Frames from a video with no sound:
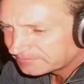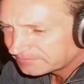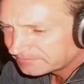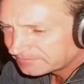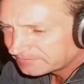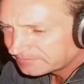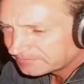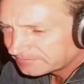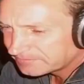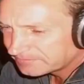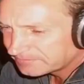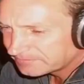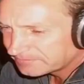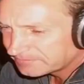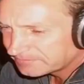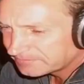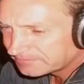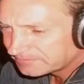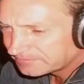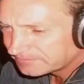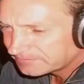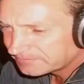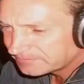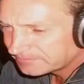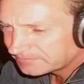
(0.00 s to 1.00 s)

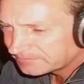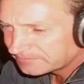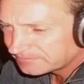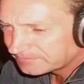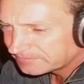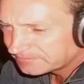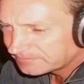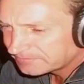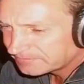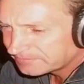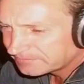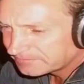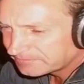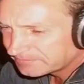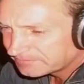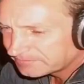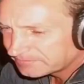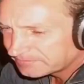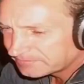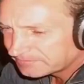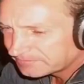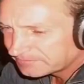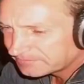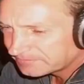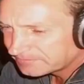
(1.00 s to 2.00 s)

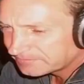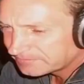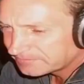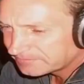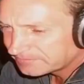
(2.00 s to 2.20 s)
[no speech]